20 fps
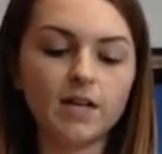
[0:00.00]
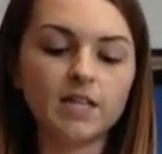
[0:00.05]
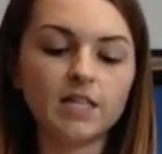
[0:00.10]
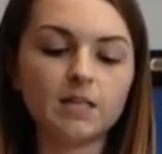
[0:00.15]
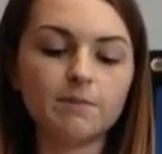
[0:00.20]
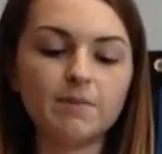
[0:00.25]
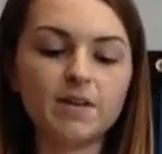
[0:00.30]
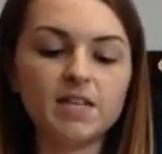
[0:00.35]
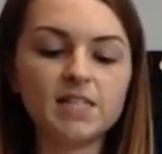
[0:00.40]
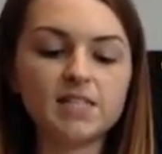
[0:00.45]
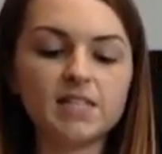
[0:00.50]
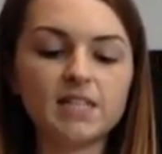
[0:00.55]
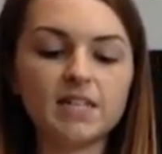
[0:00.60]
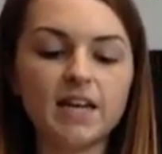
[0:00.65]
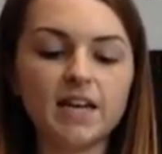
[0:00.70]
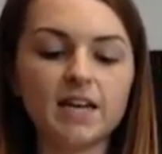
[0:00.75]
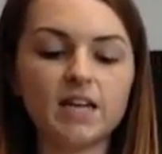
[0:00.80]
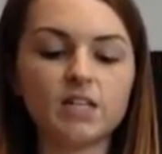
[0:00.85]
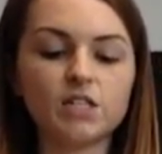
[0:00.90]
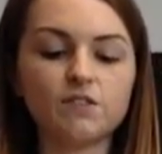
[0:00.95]
The median
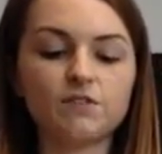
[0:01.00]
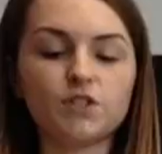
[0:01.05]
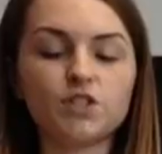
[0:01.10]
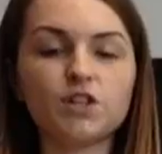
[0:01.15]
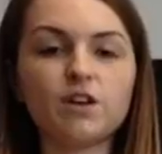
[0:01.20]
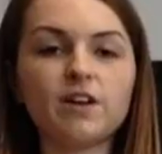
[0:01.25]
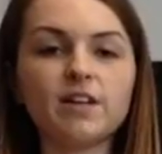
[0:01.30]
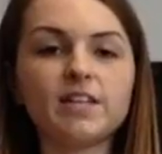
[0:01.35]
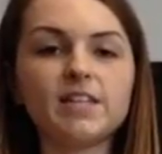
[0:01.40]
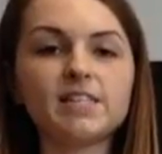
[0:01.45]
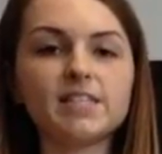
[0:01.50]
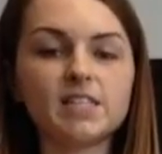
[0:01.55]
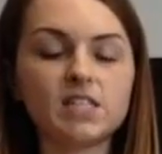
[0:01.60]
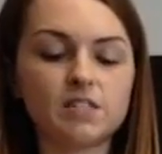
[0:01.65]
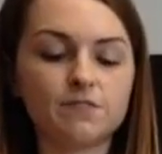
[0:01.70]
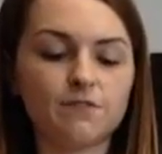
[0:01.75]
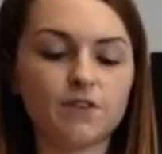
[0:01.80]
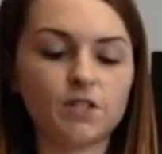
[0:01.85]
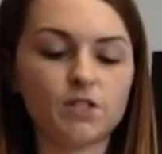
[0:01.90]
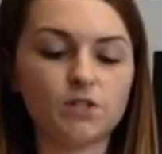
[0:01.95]
age of a Chinese
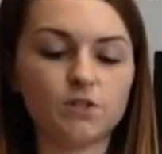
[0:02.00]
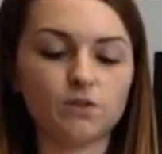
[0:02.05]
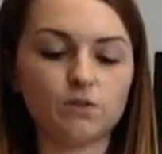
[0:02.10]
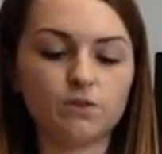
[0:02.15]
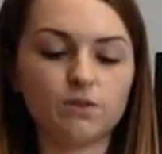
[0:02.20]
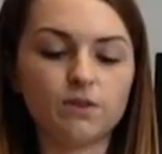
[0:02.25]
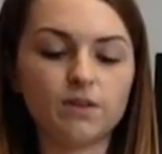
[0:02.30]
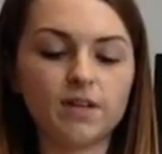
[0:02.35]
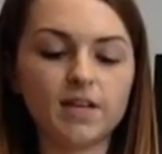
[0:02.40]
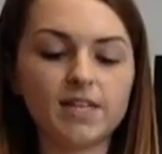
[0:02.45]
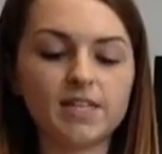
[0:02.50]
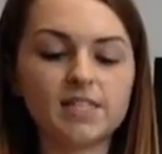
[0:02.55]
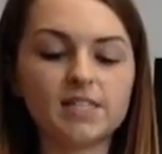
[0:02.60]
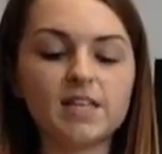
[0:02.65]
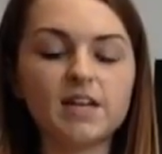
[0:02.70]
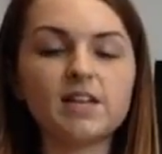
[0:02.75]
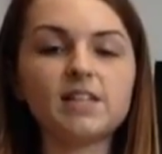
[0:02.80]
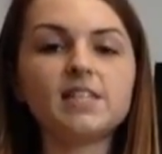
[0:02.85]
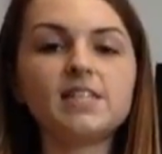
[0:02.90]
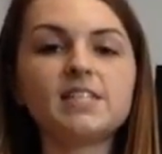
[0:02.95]
individual is
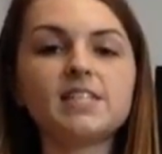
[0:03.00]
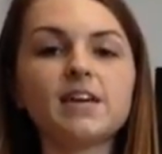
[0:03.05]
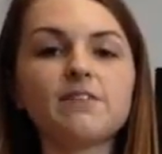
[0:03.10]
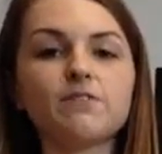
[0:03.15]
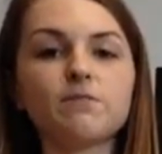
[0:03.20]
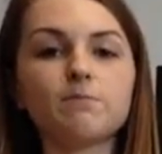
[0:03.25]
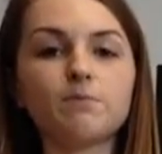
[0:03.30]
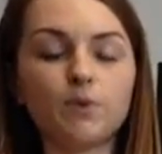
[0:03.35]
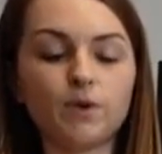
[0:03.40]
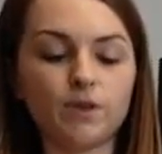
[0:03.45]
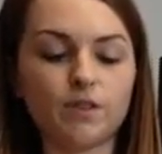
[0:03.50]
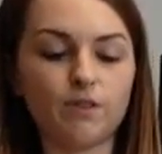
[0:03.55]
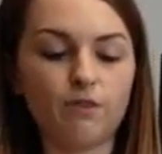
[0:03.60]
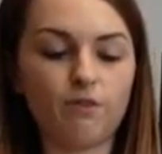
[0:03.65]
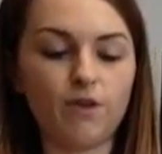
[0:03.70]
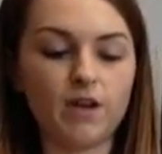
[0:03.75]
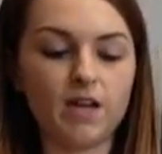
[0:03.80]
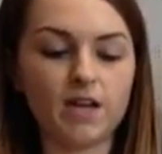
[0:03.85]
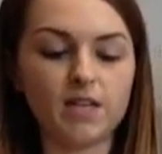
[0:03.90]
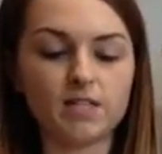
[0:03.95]

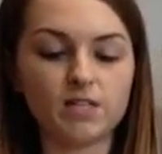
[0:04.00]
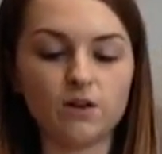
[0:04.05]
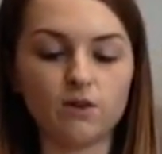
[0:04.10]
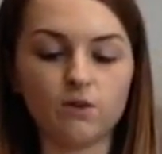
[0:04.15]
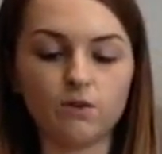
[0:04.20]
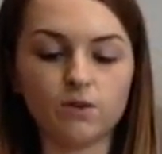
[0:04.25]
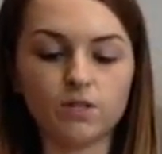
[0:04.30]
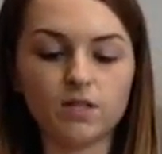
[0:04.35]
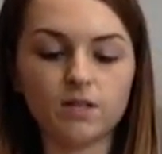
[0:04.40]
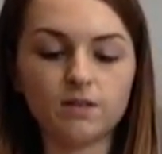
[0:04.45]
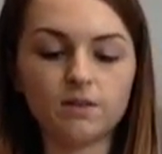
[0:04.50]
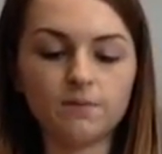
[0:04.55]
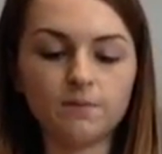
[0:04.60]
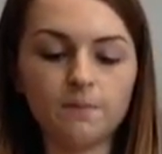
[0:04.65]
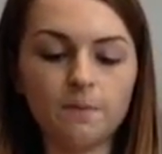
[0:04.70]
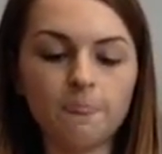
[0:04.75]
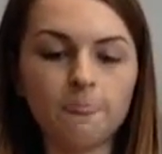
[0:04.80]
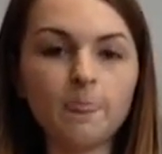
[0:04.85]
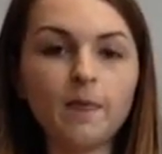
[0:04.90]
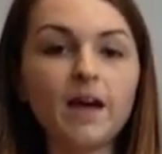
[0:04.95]
37.3 years old.
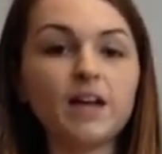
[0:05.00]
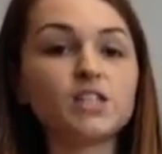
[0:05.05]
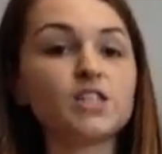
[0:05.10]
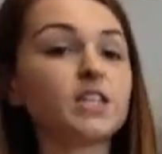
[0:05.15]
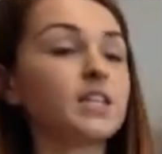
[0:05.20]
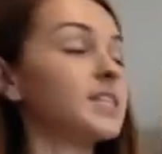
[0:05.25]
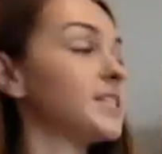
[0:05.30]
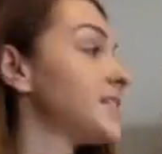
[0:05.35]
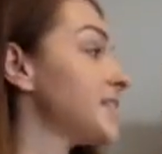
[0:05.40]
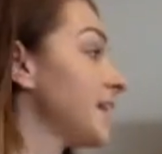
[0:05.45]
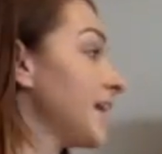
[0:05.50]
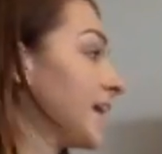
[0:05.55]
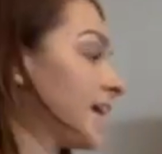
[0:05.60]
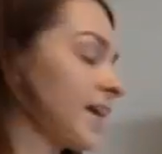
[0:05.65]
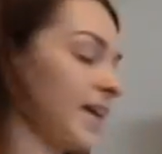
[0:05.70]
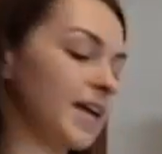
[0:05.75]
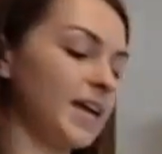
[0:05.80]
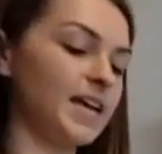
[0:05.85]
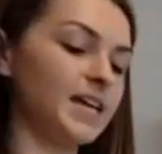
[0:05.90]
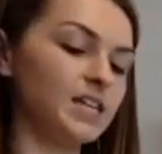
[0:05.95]
As you can
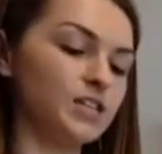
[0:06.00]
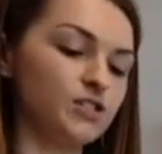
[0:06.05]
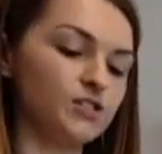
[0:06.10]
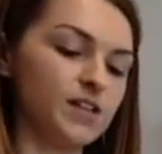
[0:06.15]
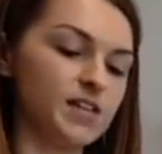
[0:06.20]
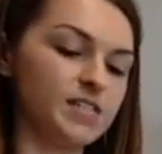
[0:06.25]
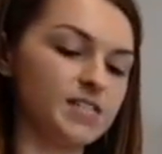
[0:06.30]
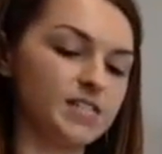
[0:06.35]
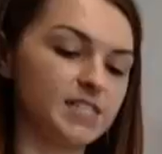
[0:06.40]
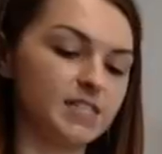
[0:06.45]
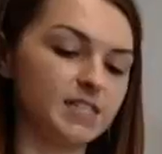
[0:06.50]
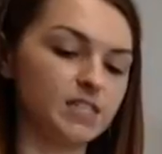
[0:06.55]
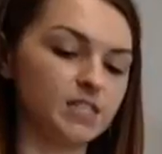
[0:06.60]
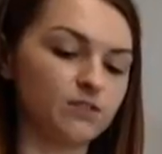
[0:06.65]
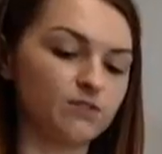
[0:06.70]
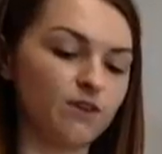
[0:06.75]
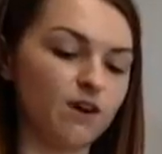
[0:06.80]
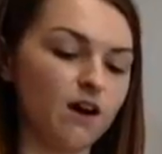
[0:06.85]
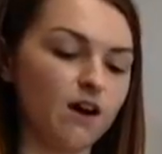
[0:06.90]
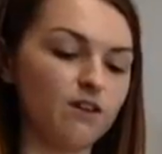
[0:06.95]
see, illustrated in this
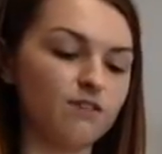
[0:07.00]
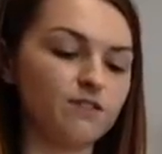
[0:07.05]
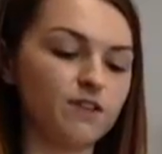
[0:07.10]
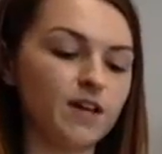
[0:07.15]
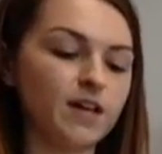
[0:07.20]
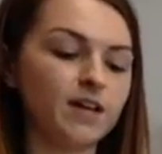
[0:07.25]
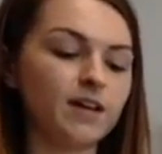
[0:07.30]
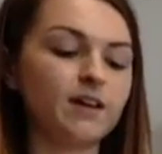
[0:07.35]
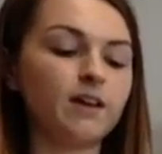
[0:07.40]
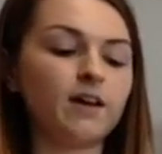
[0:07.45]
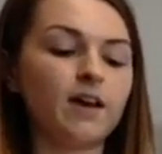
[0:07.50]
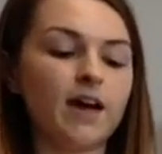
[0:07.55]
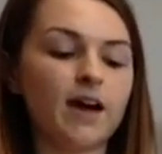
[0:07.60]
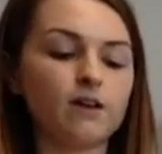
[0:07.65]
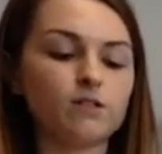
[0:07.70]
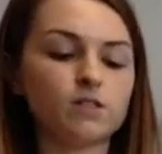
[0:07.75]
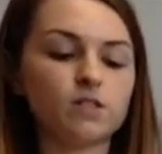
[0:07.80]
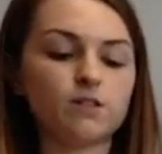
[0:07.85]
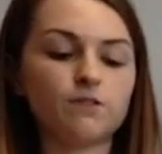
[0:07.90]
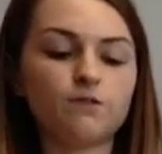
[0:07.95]
graph,
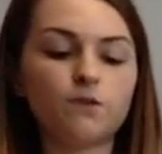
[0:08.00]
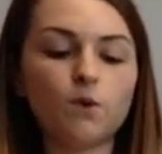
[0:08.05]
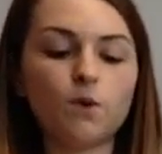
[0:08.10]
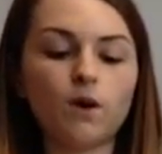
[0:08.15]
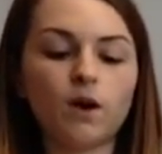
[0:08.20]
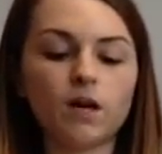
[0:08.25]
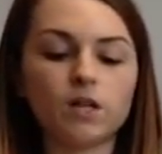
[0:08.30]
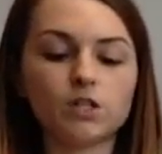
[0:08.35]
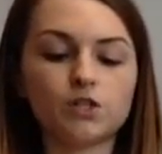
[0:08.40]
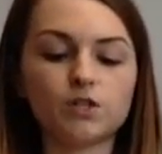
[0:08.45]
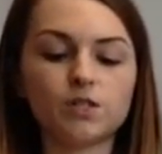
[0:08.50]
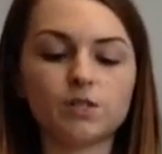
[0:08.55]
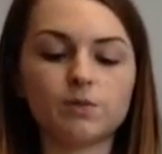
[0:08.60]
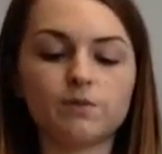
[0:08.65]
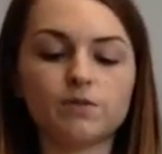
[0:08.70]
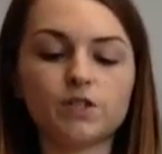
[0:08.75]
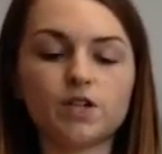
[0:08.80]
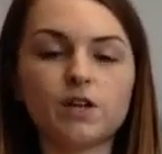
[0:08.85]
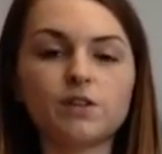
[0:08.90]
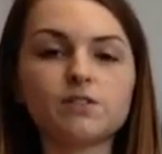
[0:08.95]
out of the four countries
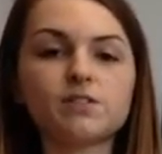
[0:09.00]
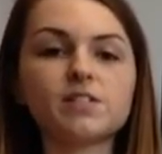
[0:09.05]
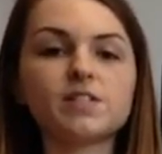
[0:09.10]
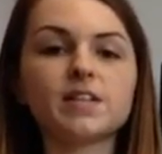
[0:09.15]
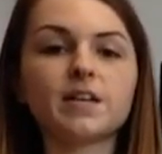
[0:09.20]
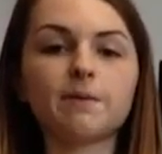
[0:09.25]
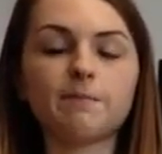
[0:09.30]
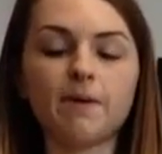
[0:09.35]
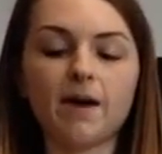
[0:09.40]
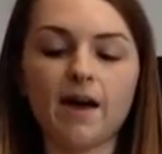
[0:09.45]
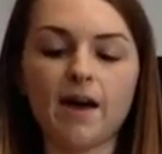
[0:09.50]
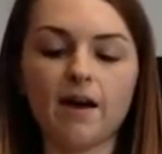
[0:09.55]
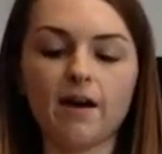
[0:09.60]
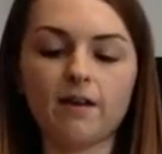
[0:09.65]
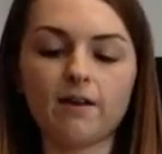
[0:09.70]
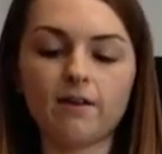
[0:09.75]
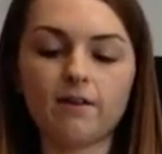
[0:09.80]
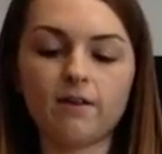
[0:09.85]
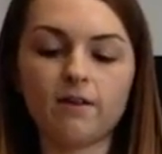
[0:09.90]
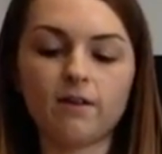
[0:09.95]
we've chosen to
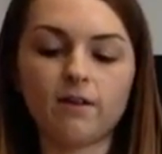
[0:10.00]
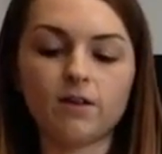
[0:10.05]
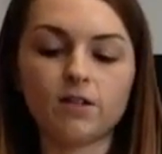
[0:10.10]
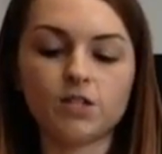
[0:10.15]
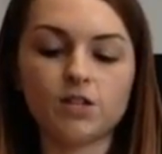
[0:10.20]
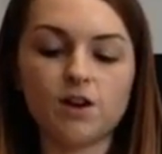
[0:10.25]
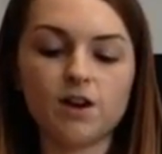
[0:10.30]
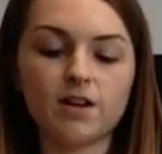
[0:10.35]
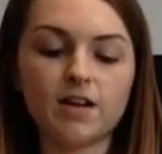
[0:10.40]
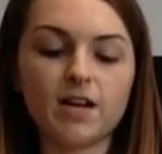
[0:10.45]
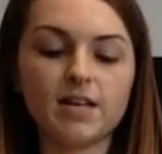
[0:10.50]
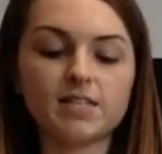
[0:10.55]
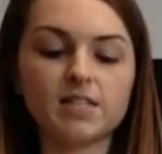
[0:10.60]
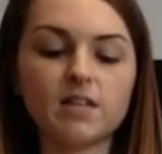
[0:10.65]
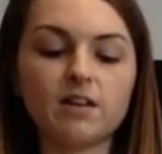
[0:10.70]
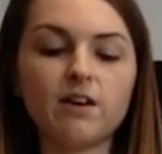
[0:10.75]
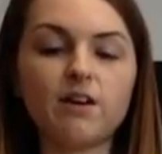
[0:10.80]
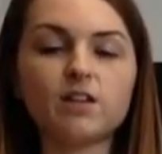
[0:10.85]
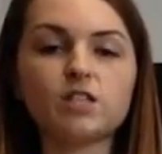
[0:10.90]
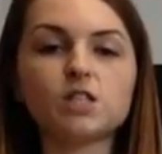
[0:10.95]
compare, China has the
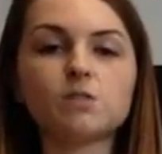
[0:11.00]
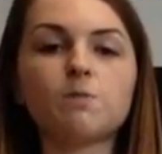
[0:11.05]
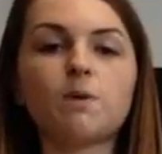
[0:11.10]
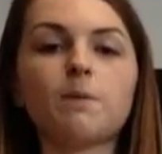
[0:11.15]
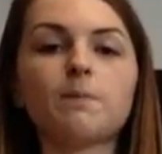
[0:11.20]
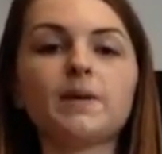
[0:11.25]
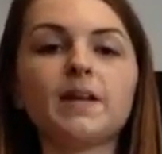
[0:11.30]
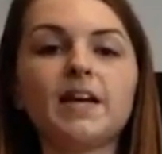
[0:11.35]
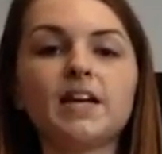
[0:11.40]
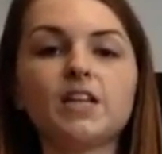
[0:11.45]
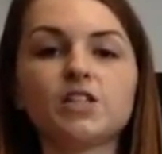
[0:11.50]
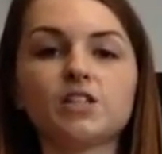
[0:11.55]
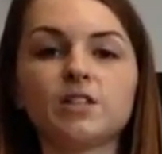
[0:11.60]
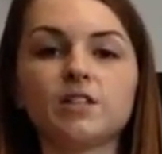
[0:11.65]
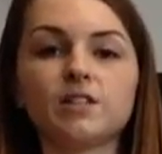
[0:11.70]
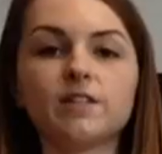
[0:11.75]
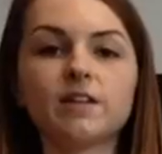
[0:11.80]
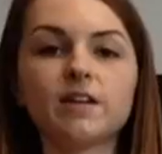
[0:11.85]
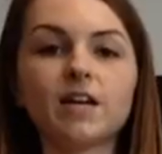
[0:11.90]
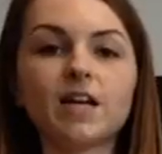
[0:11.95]
largest
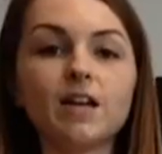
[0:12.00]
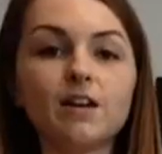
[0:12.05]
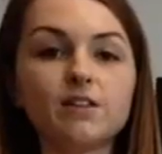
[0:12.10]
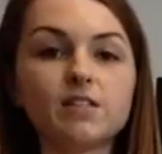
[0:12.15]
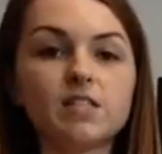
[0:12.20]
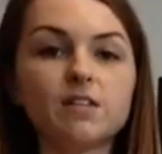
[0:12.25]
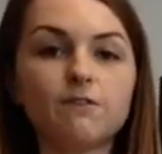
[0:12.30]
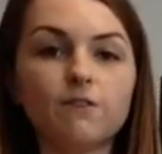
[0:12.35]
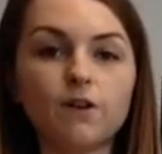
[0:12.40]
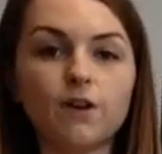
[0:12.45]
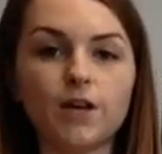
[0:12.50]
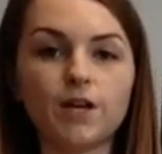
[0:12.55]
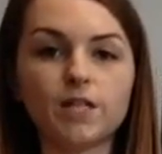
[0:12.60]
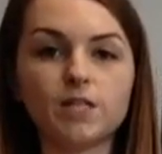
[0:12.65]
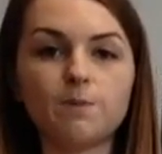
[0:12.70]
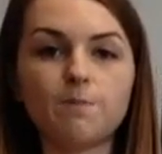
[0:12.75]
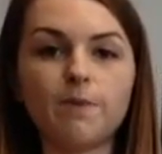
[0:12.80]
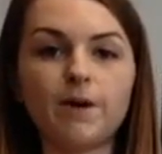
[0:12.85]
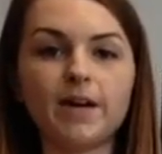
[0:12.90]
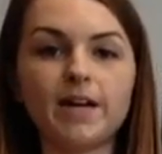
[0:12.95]
population, closely followed
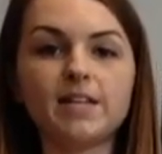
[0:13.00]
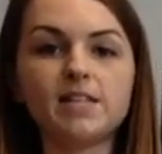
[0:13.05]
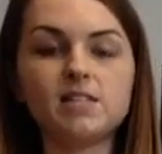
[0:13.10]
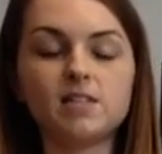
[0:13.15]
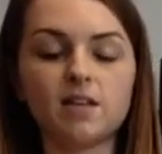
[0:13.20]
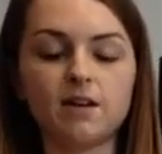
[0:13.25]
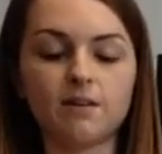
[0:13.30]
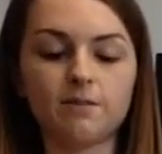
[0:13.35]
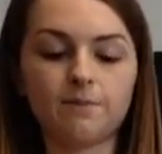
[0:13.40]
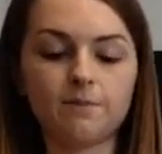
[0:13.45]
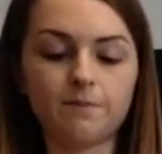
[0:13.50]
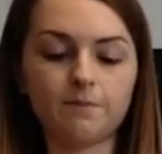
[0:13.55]
by India.